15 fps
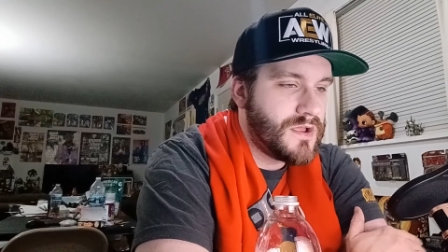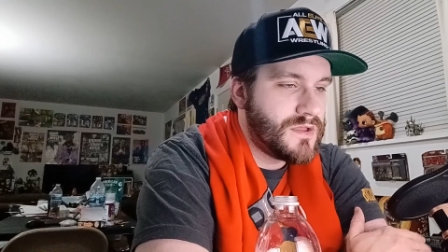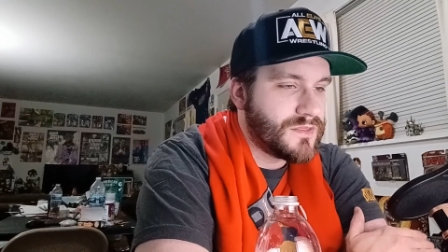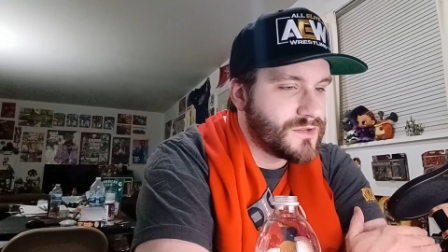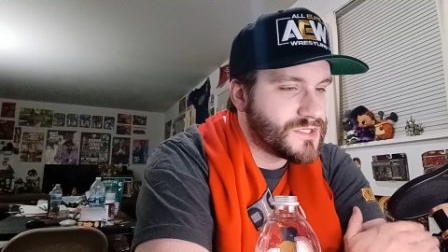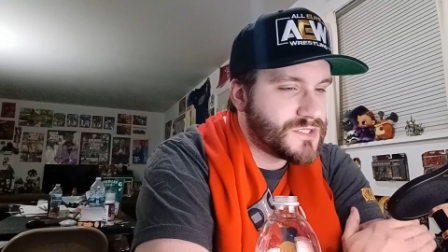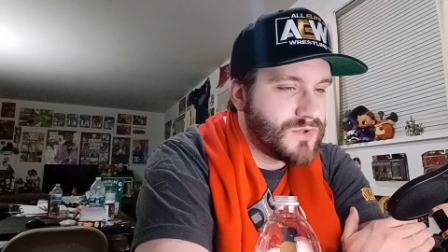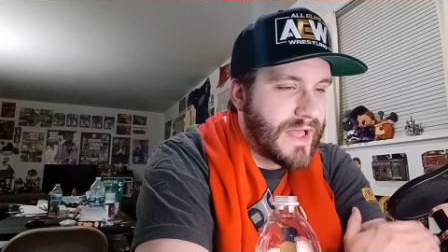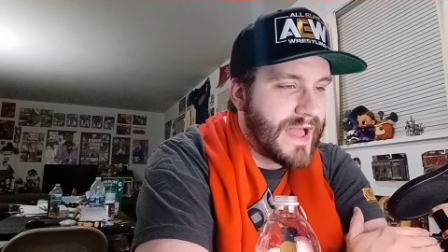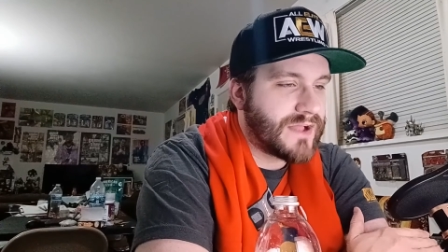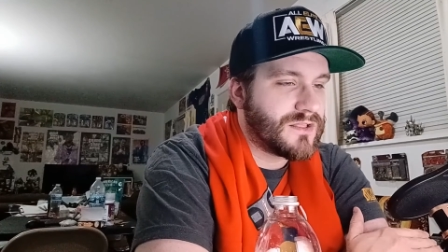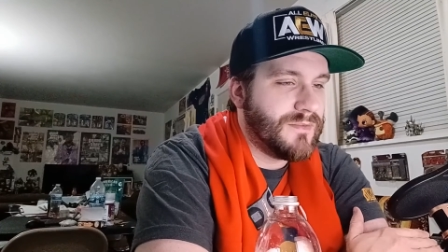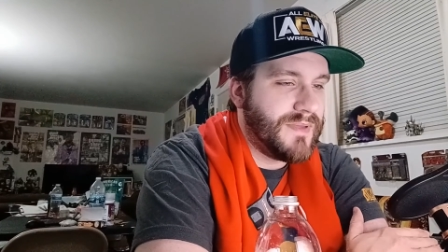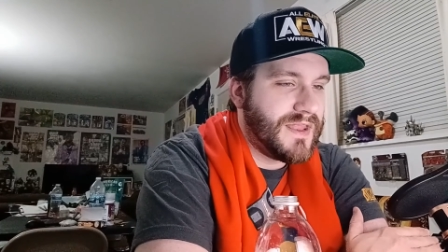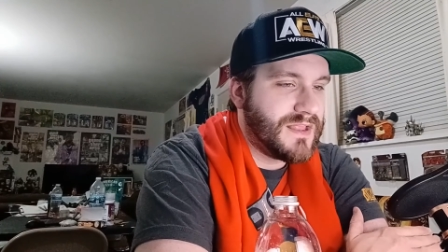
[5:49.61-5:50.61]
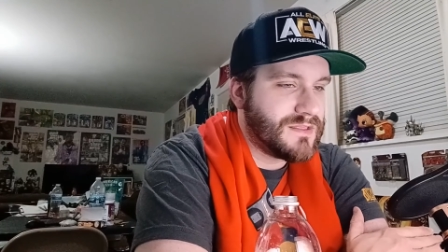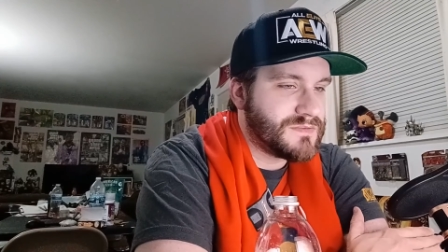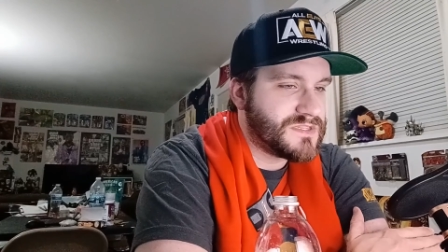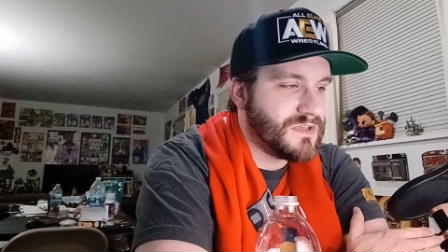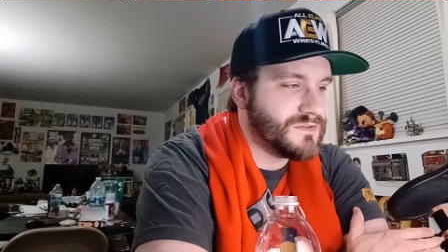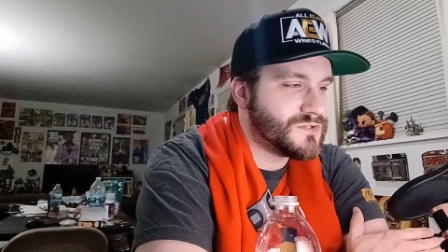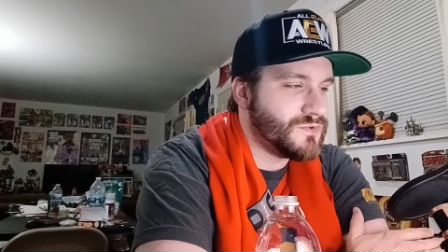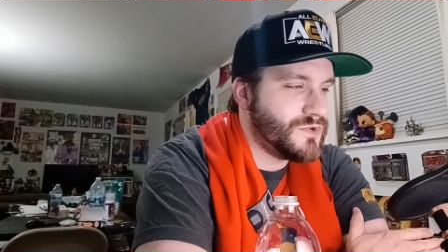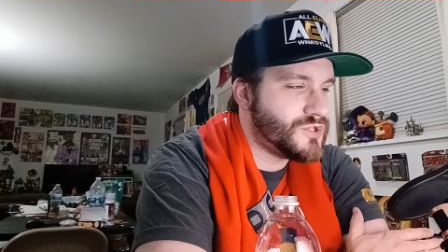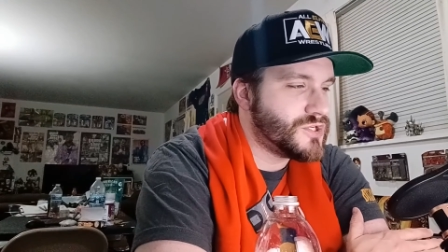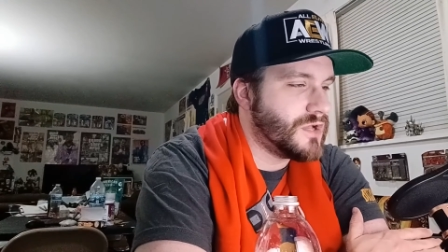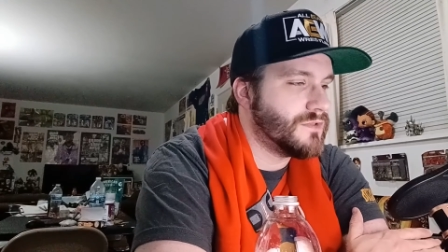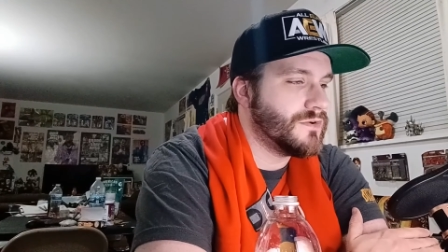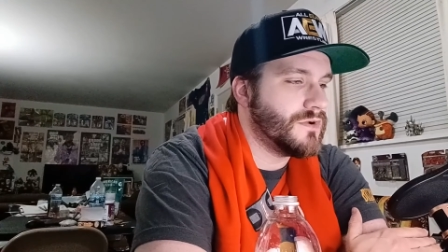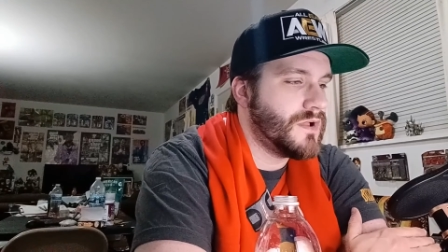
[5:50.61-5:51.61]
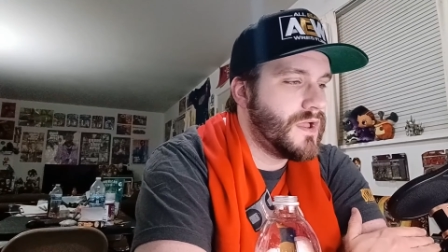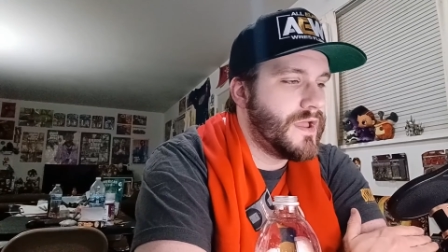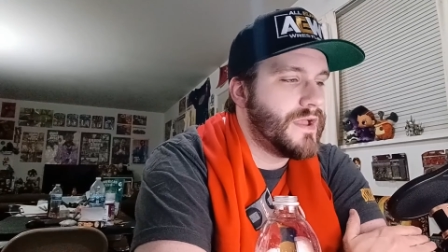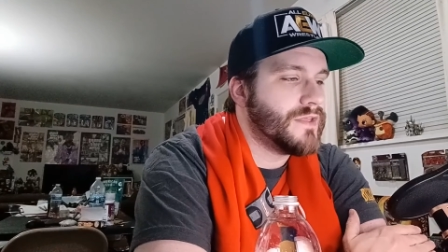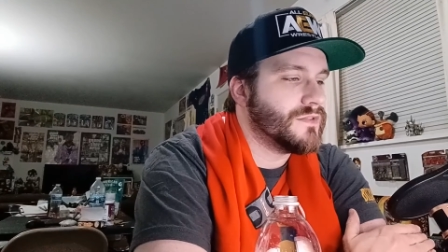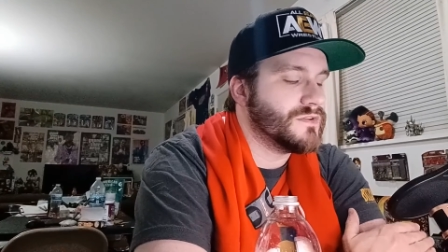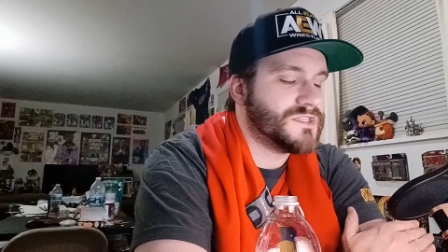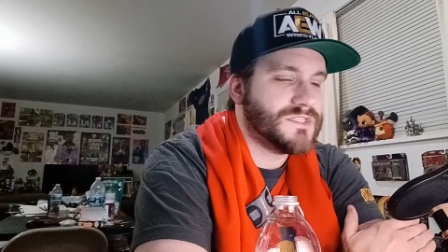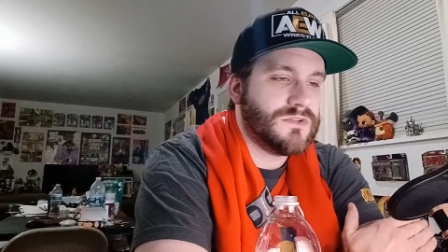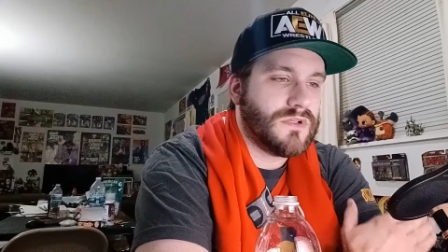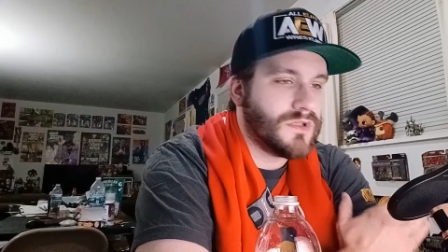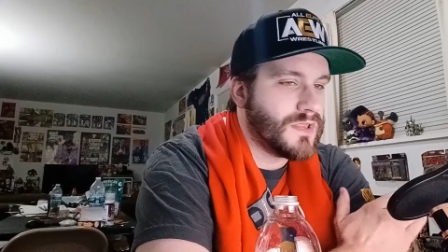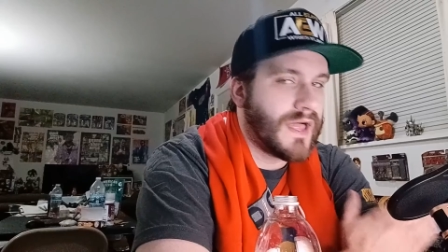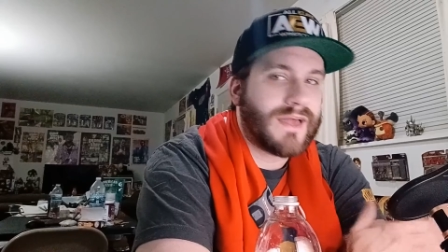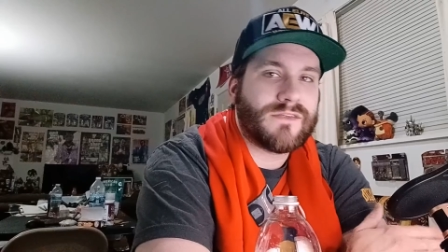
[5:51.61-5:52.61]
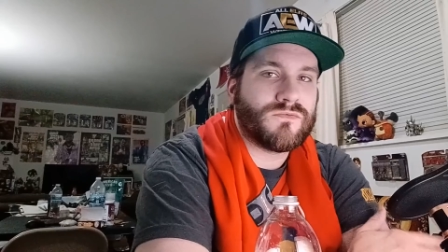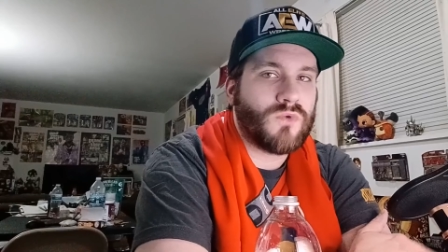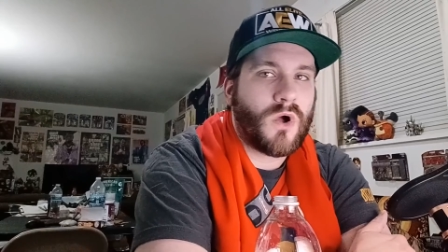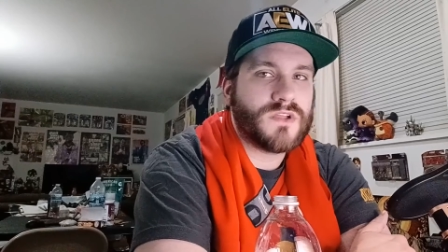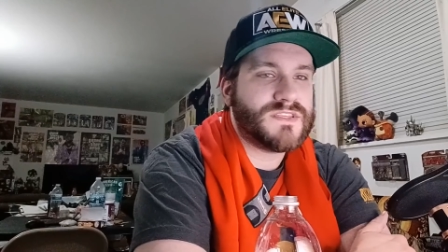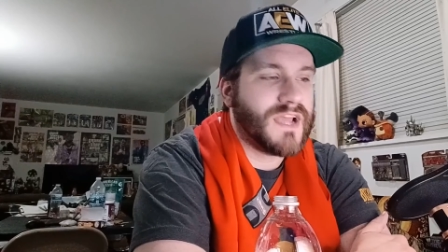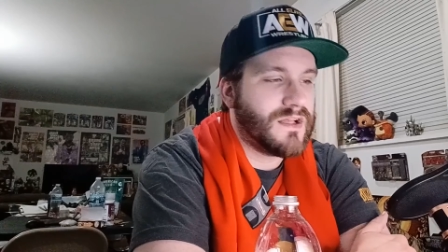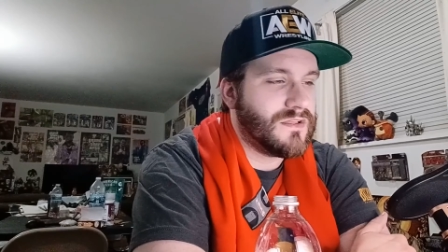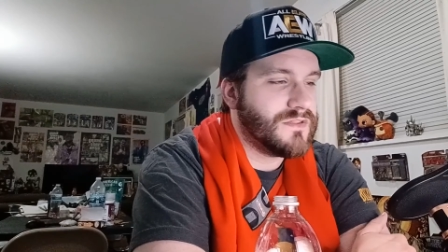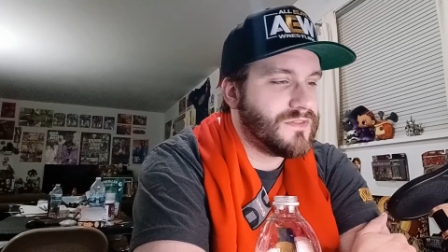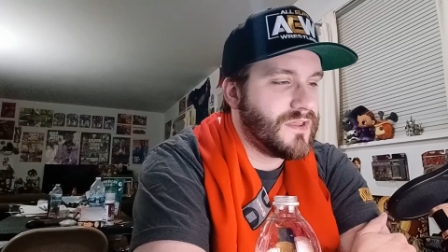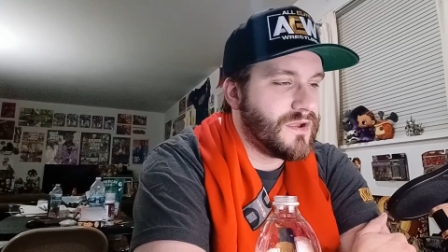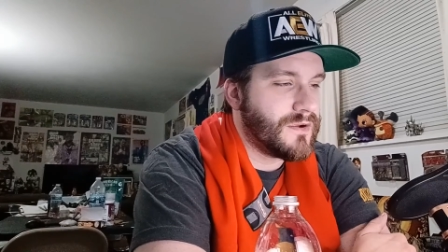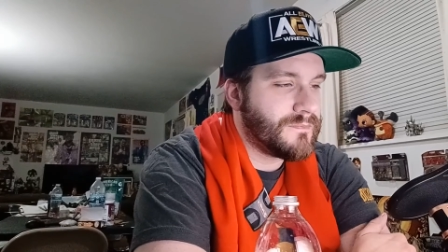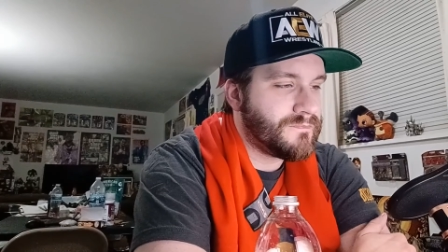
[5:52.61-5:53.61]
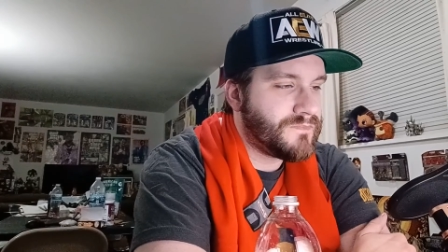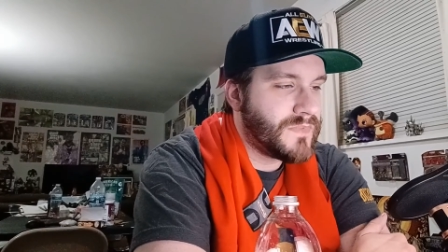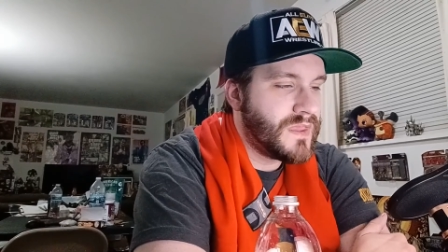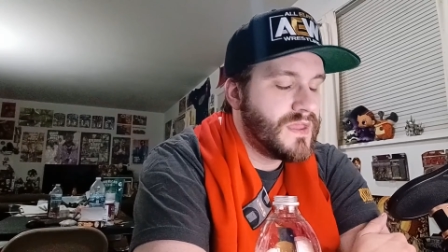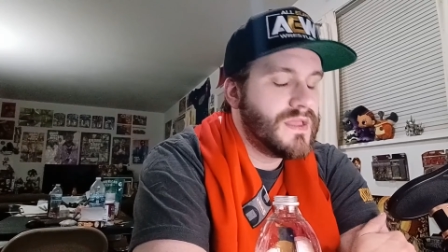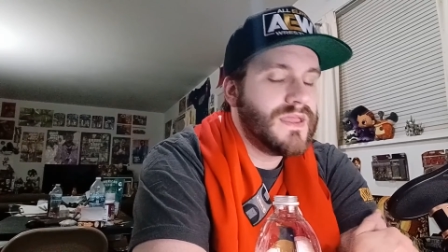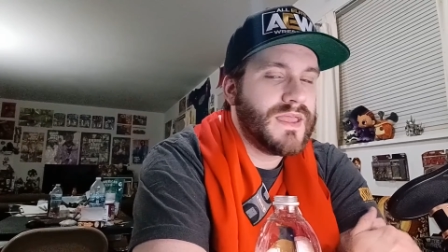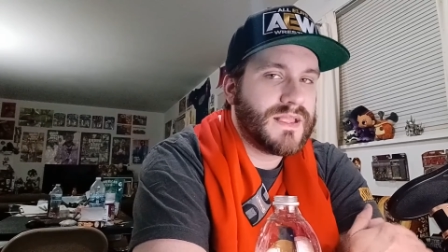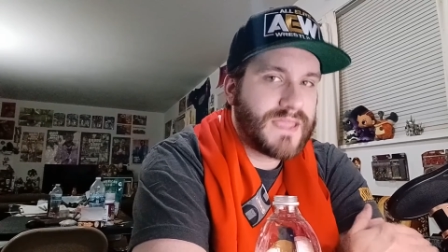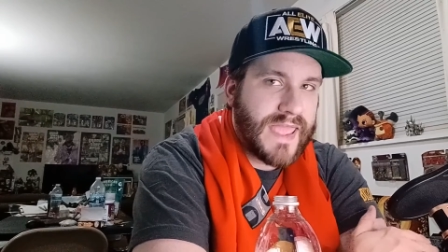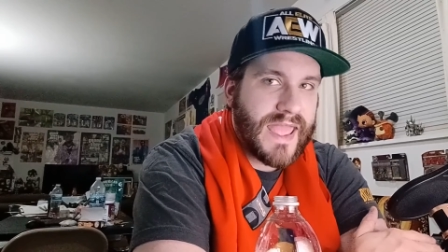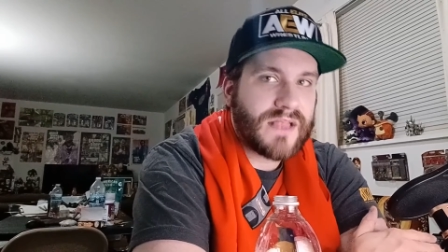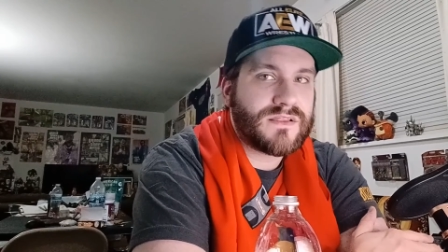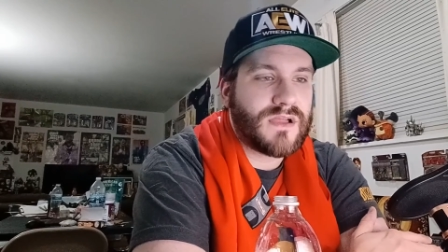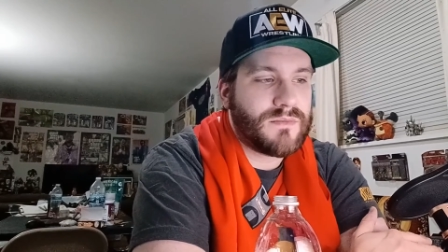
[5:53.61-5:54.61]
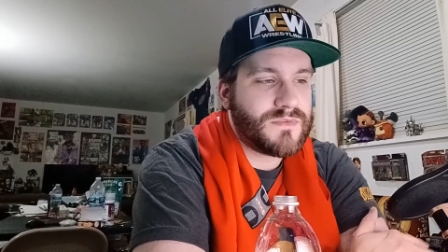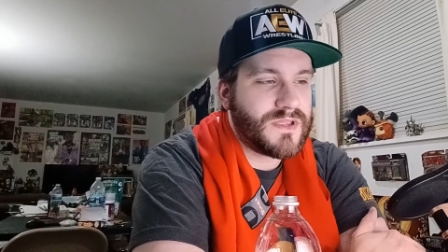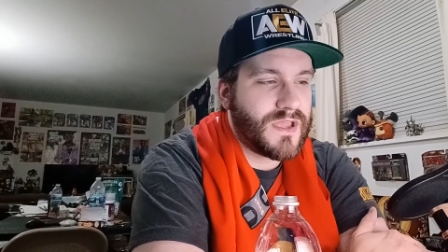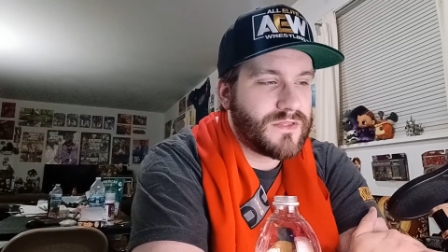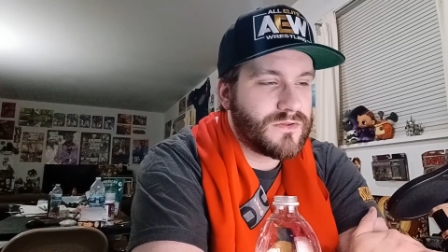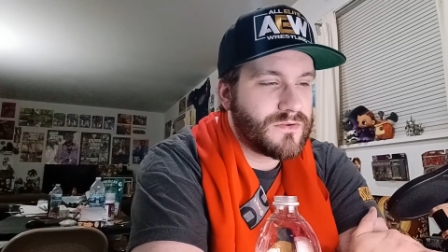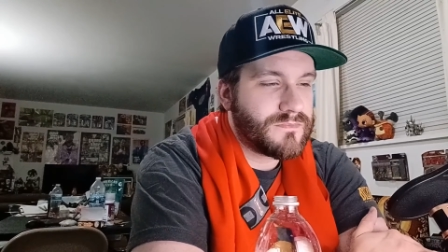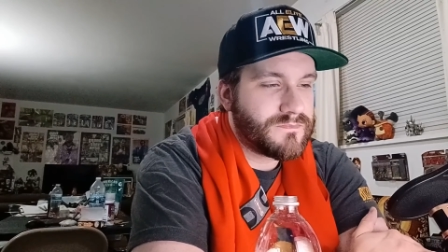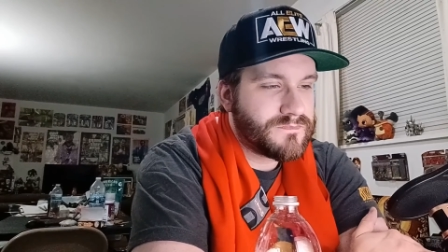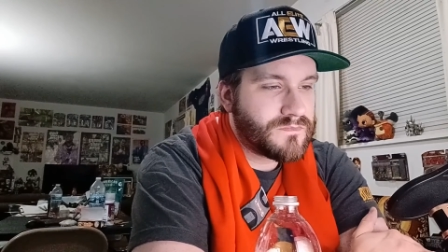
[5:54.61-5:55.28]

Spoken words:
They're still acclimating themselves to each other. There's still a lot of raw talent there. It can come together.